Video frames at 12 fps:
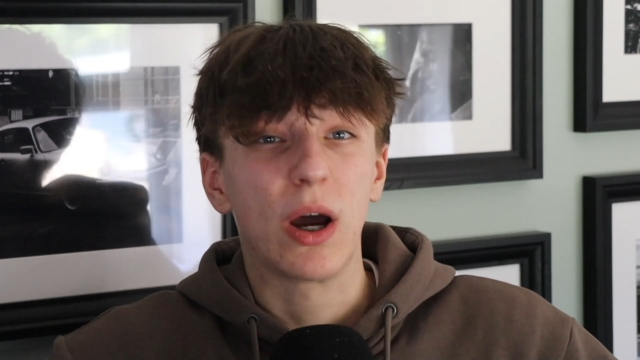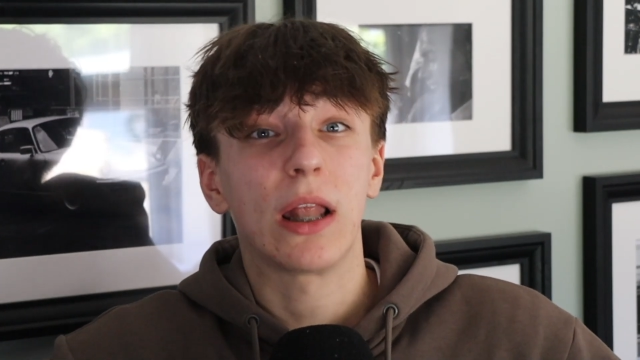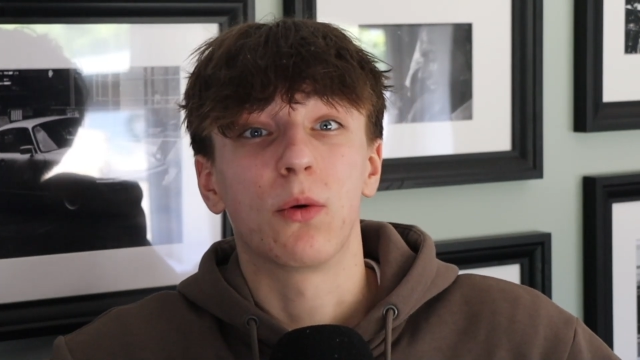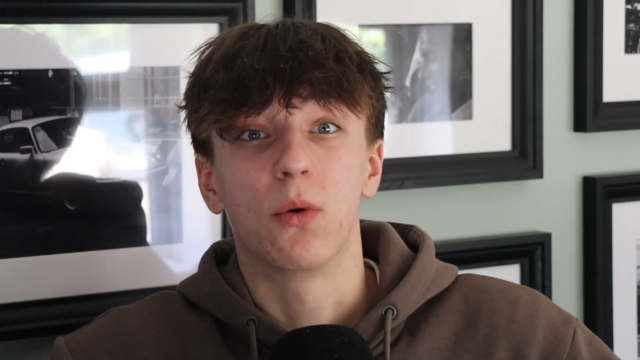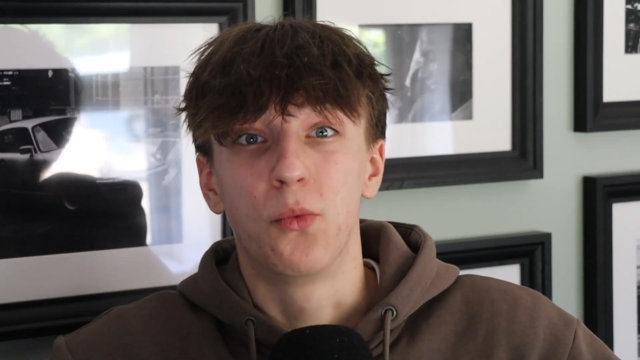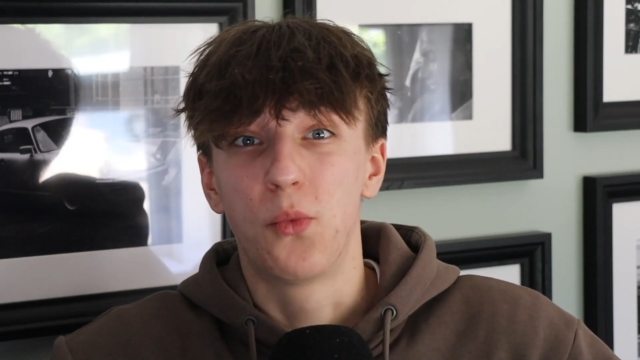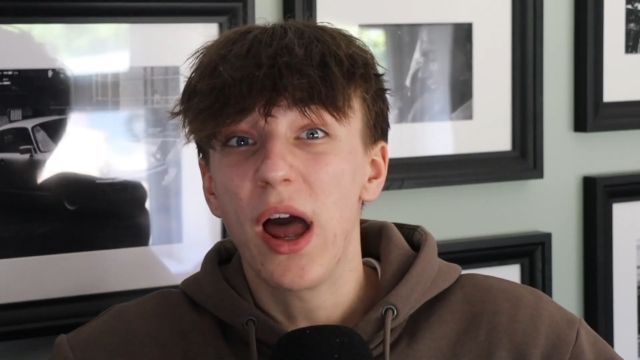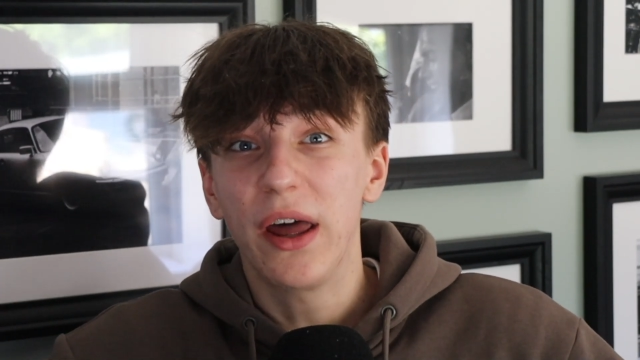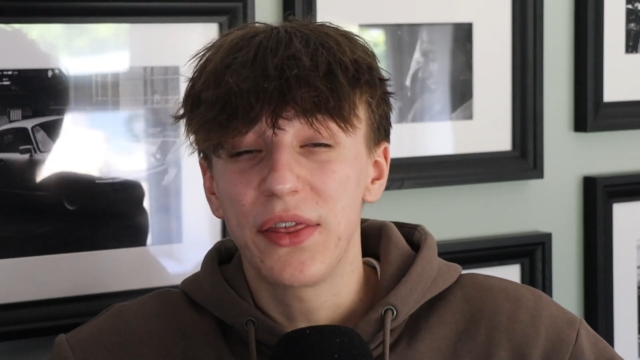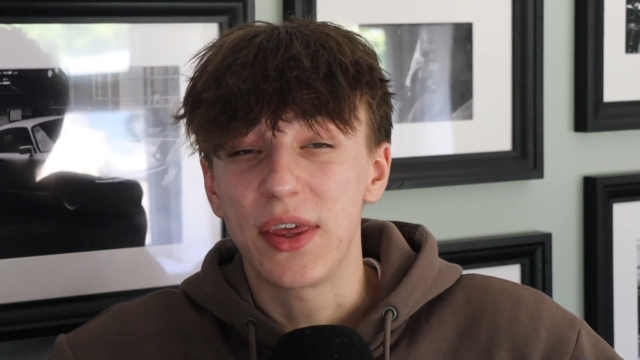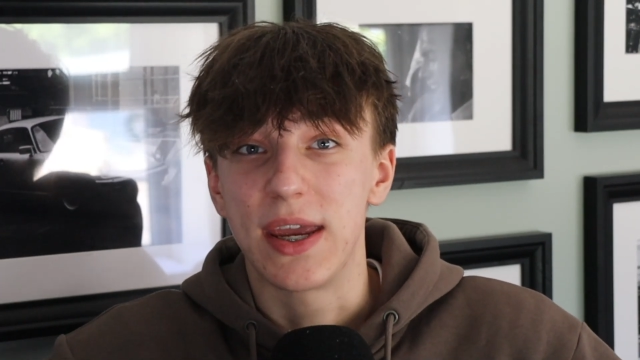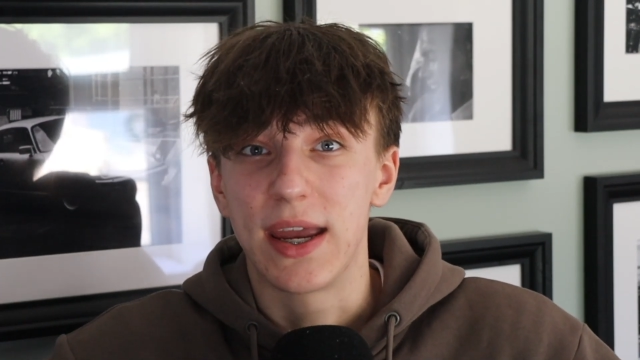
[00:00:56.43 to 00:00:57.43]
well,
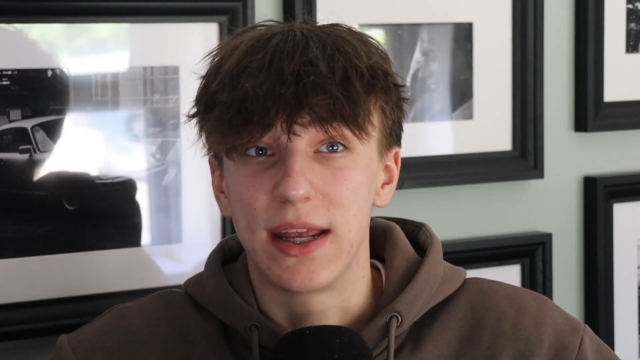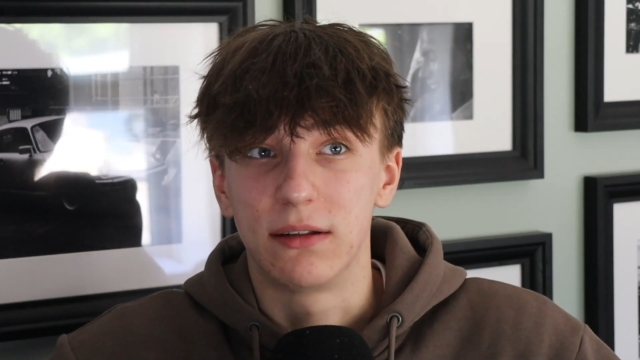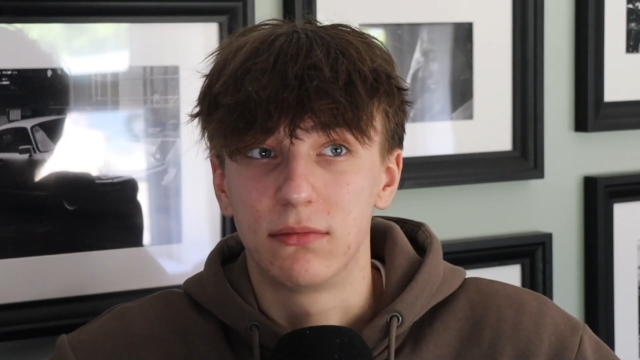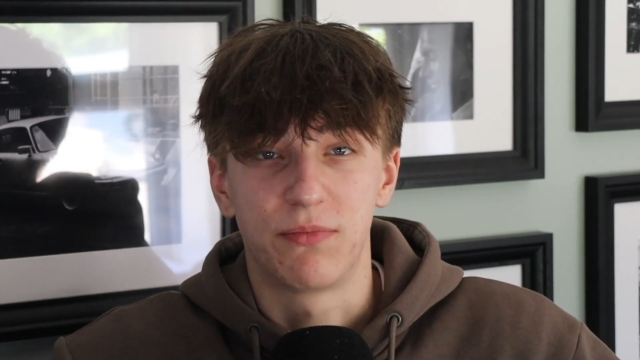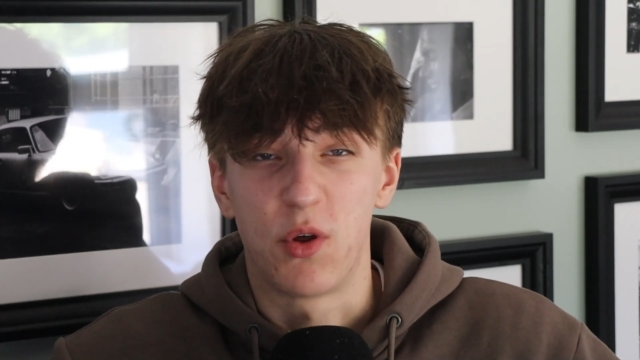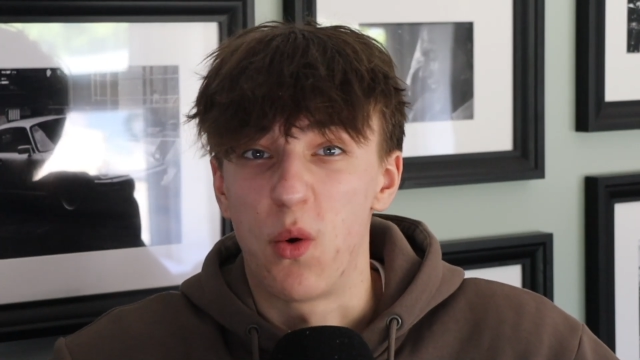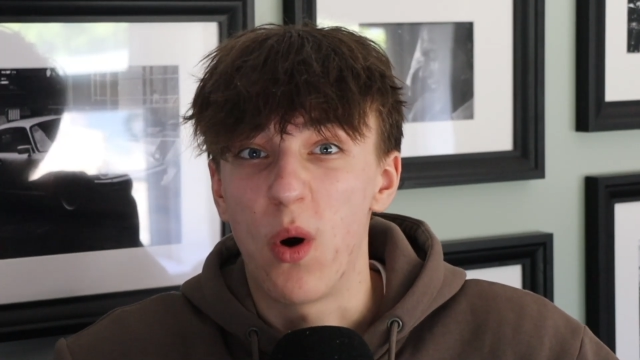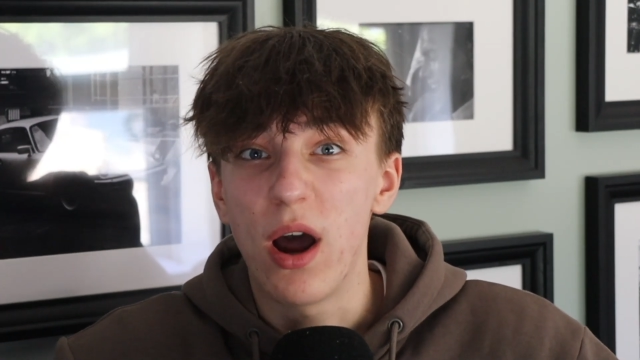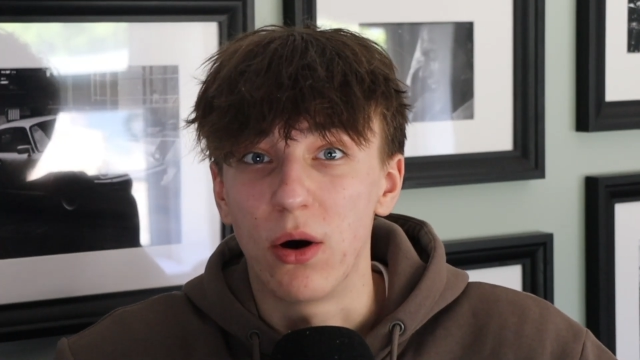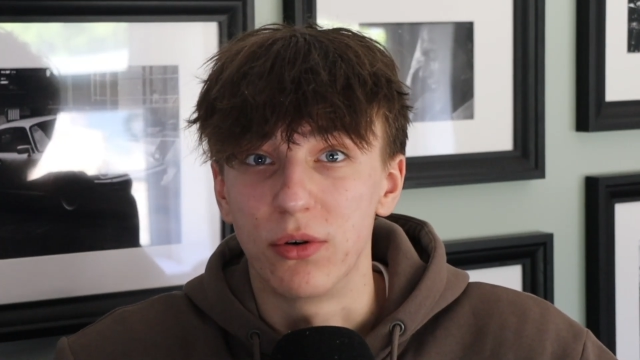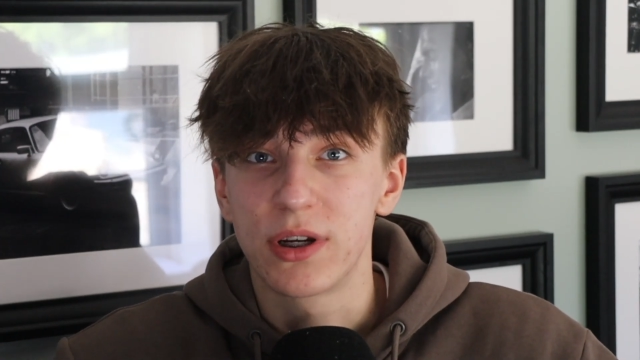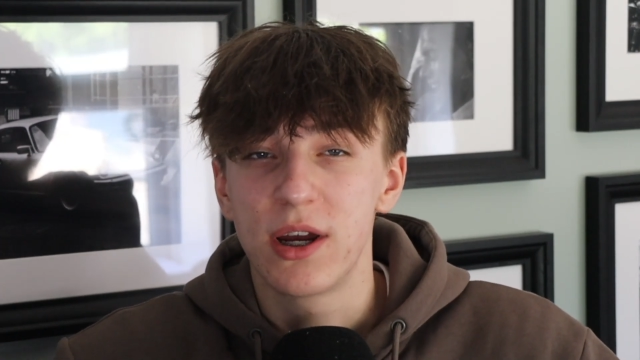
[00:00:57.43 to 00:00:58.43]
worthy in the
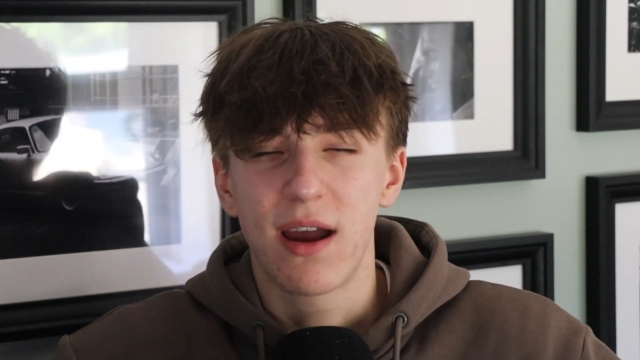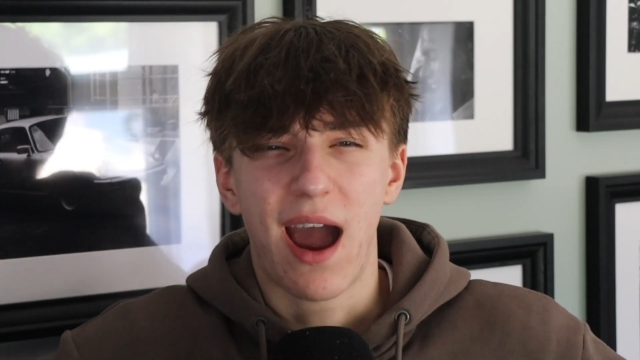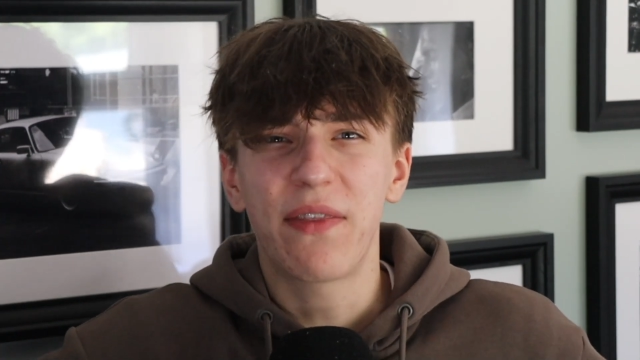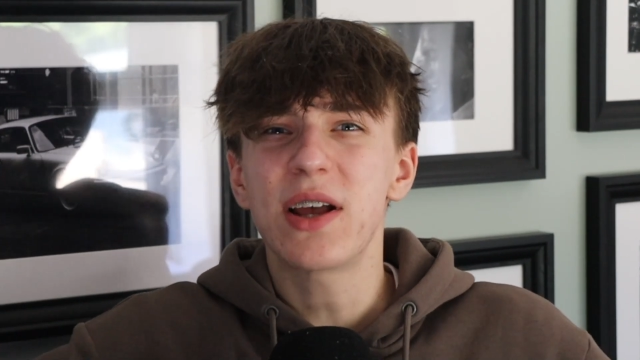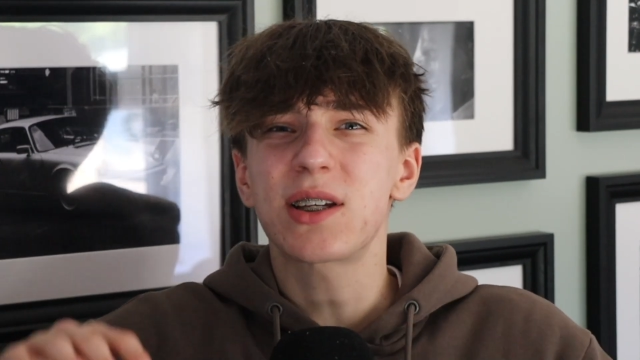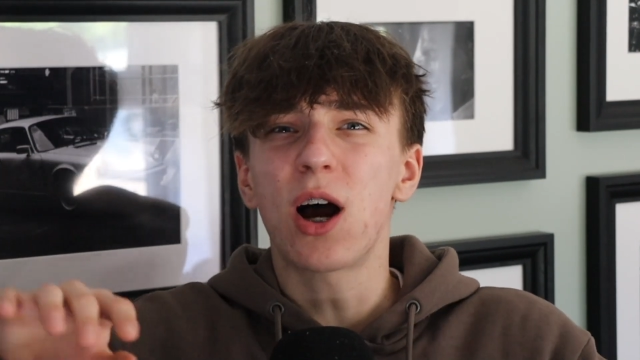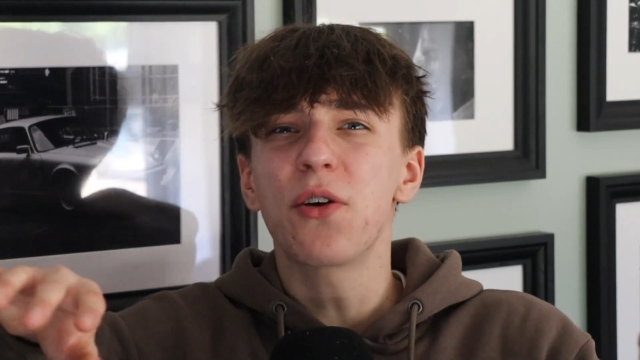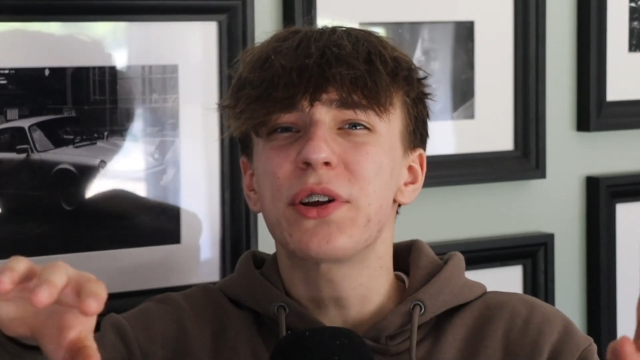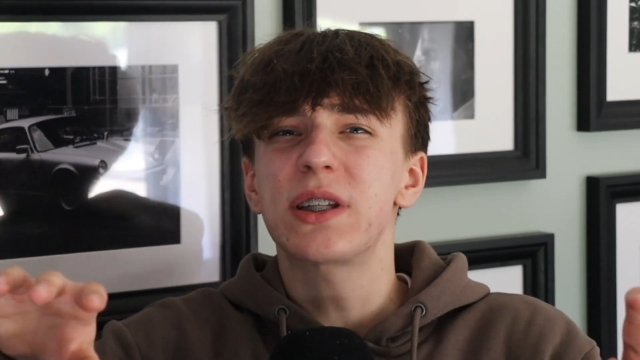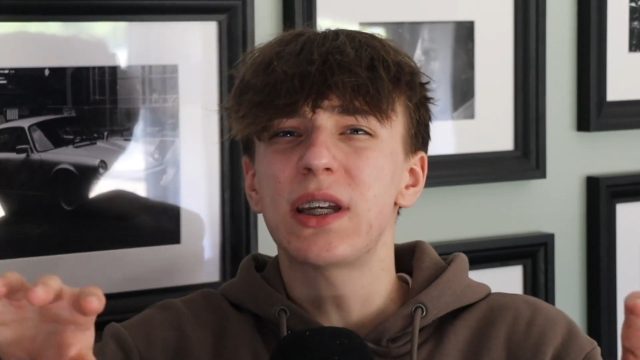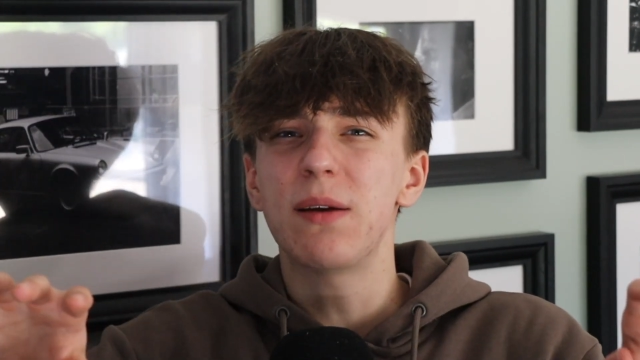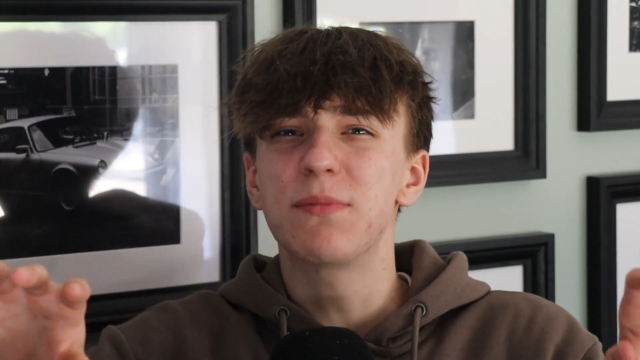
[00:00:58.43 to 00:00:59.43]
world. And there's other
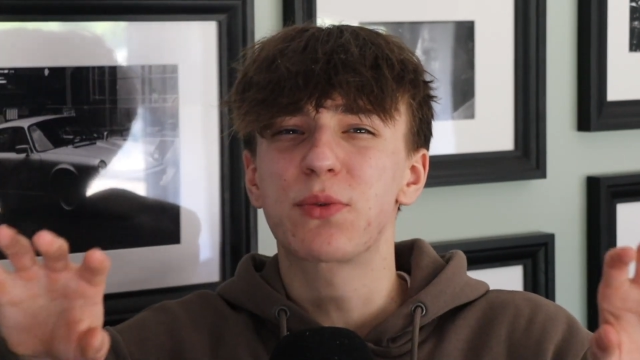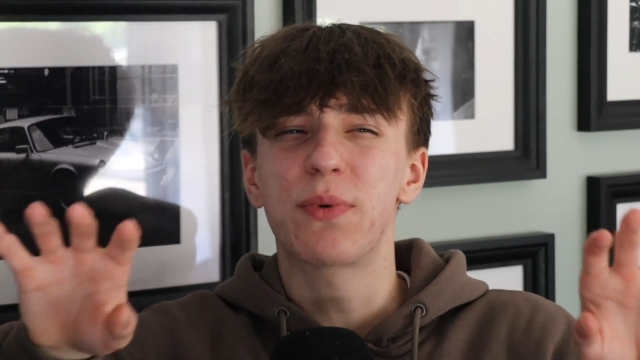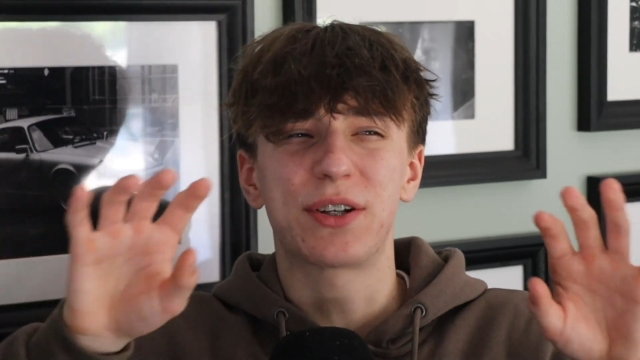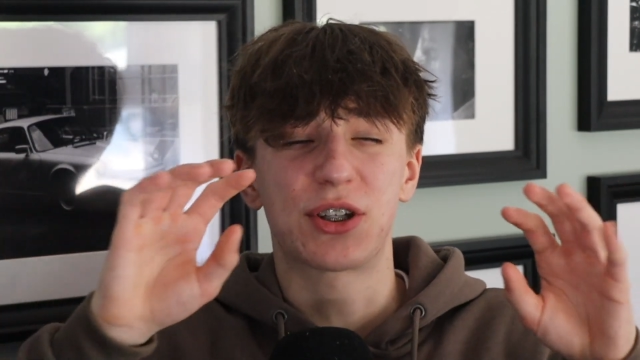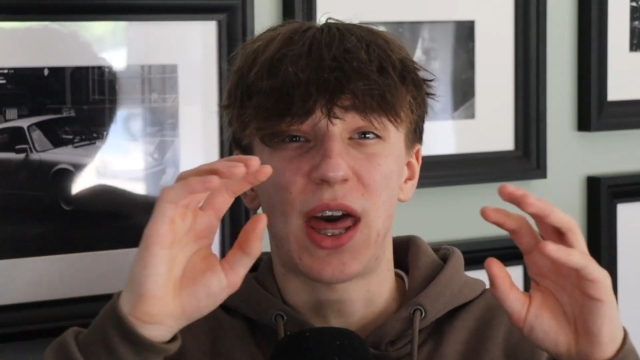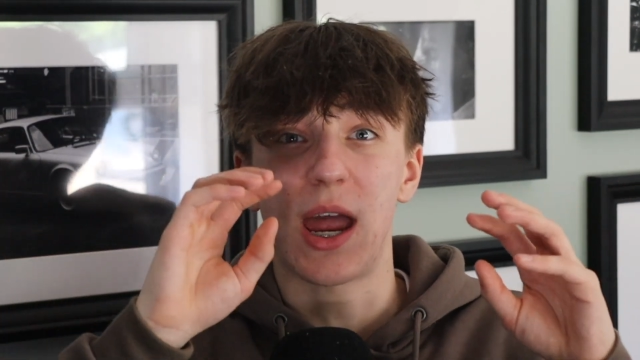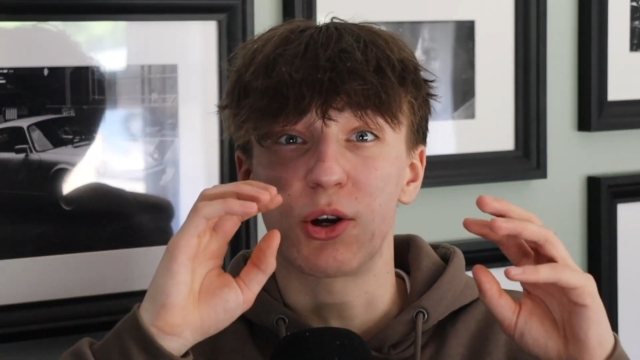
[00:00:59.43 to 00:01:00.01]
teams which they are